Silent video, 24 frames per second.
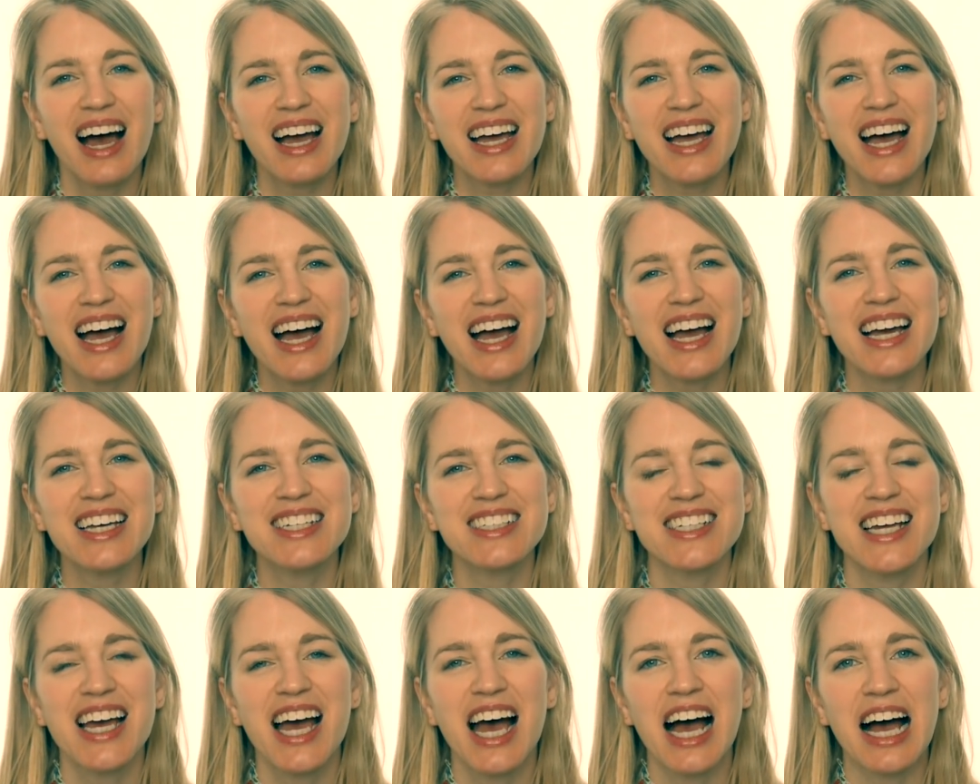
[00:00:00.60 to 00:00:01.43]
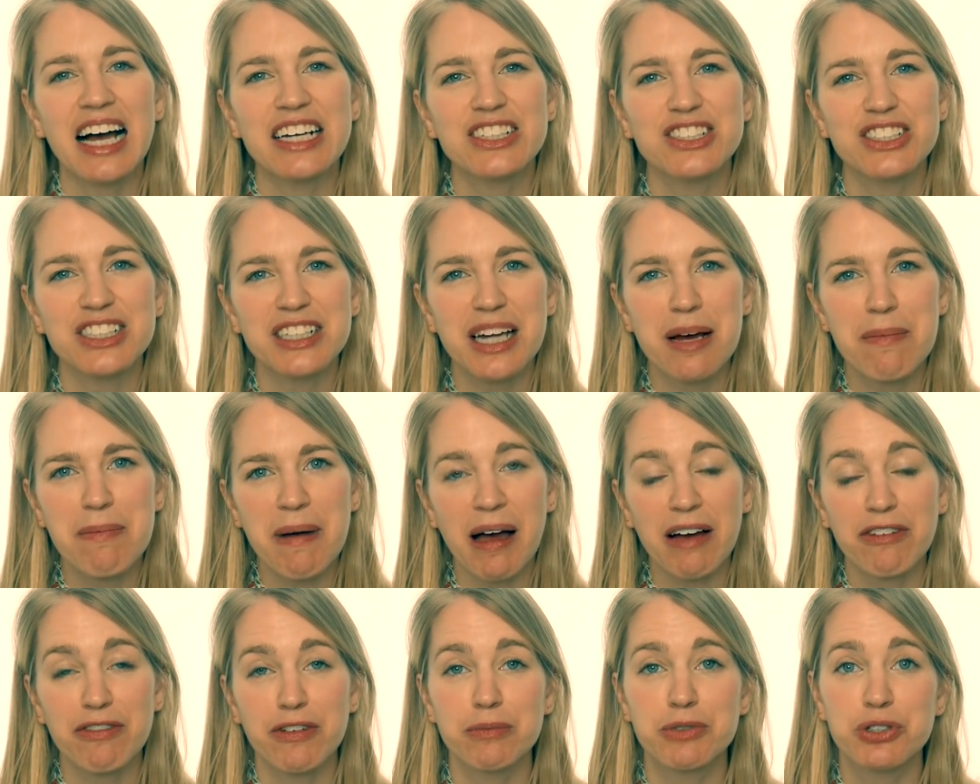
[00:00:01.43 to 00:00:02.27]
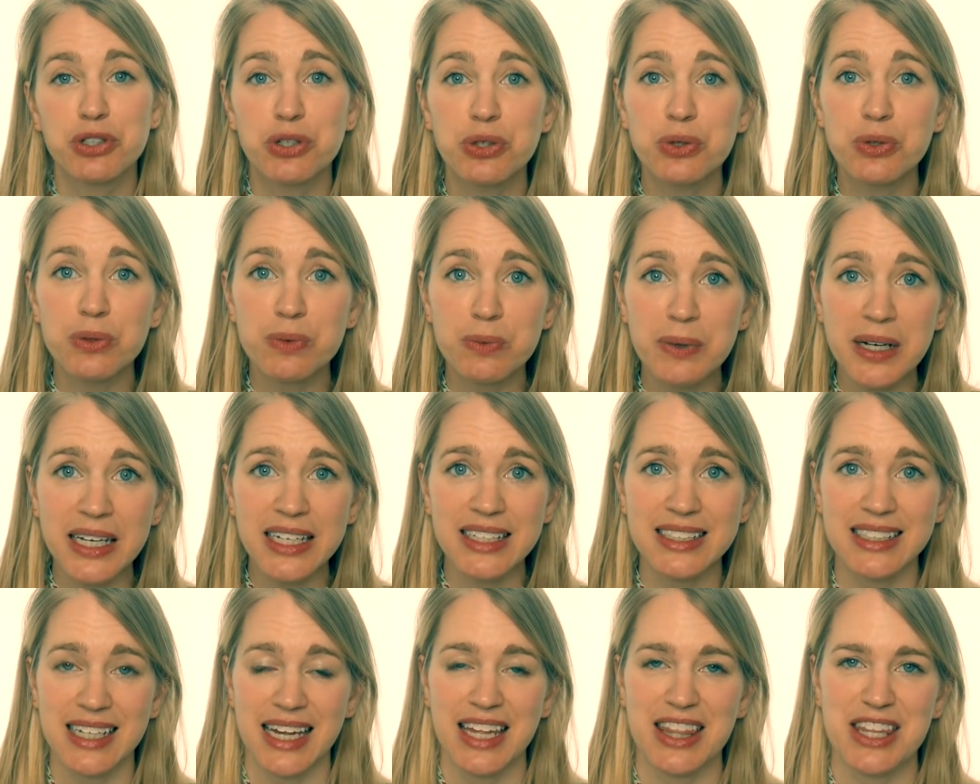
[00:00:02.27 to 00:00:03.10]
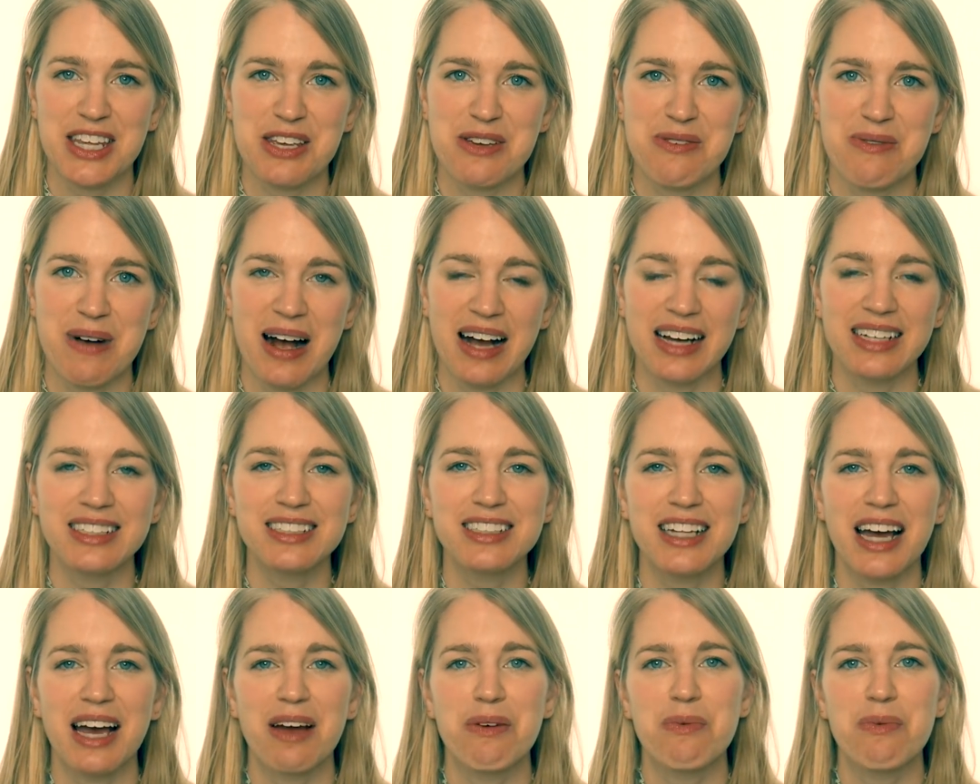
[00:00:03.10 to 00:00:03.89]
Hi guys, I just got back from 2 weeks in the US.